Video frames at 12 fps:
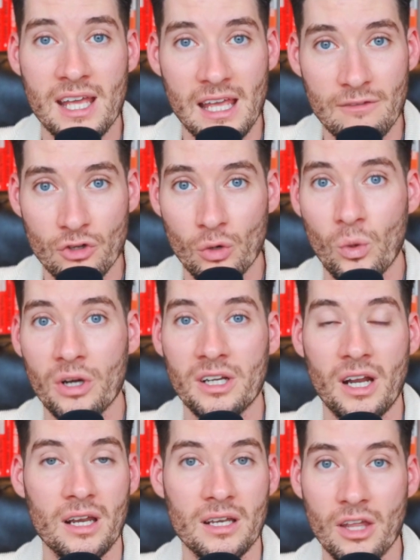If you're working
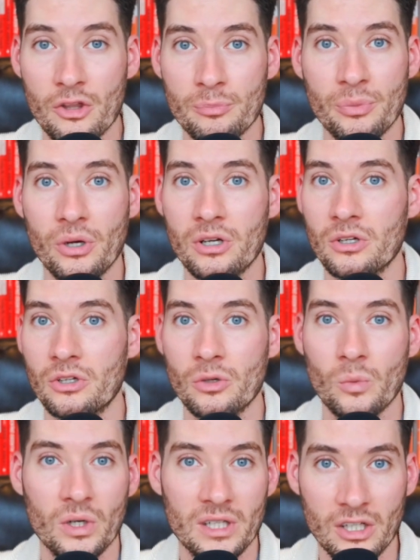on another book, or you're
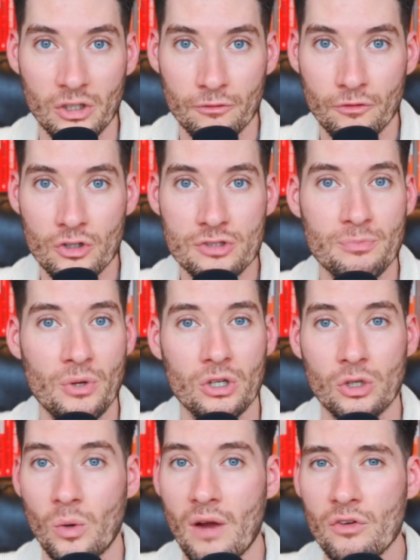working on your first
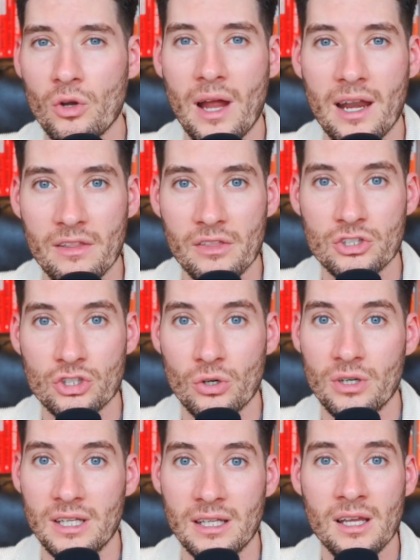book, or wherever you're at in the
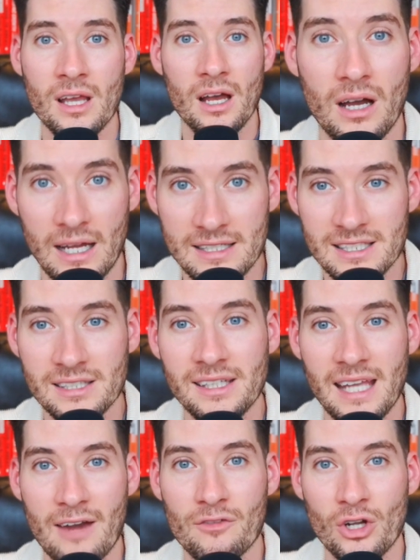journey,
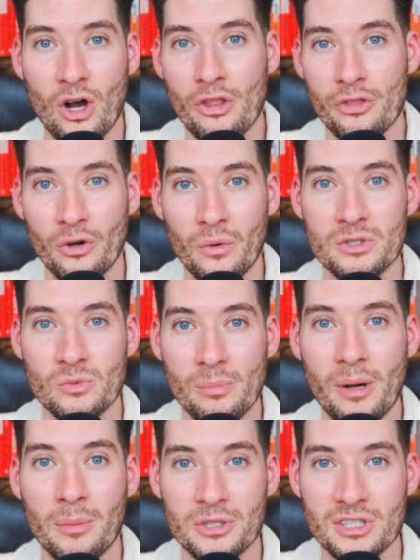ideally, every author always will
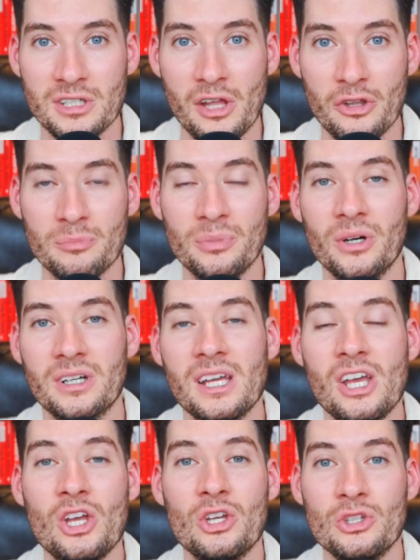publish another book.
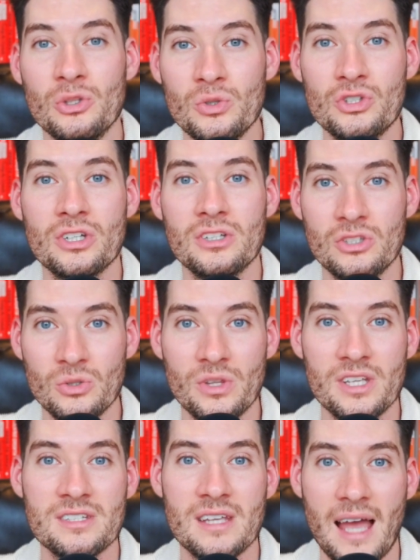You should do
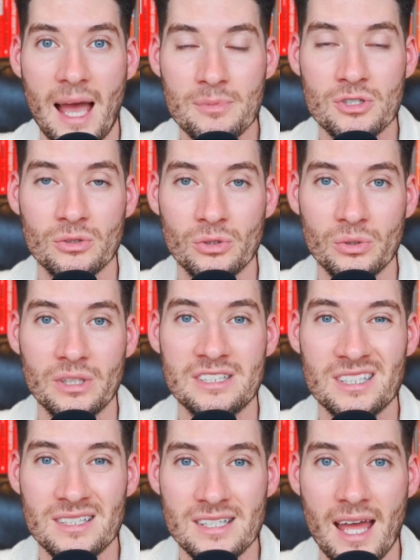this absolutely
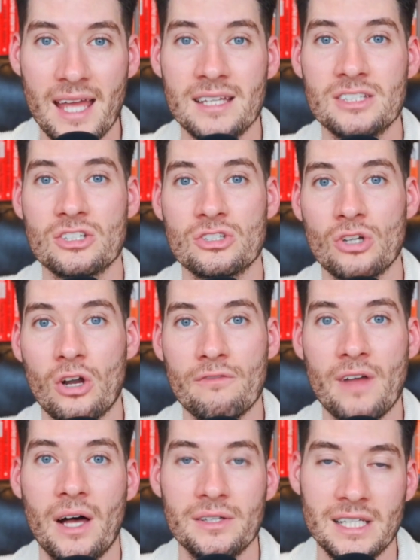today to start
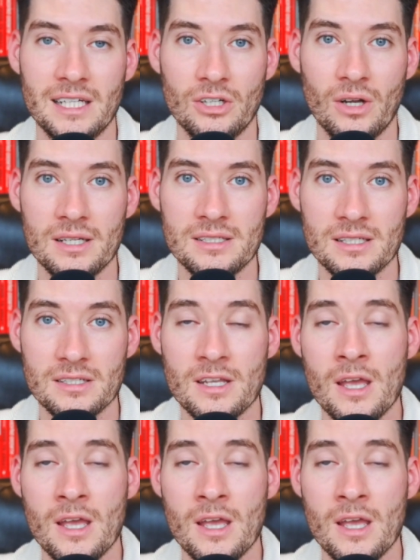validating your ideas.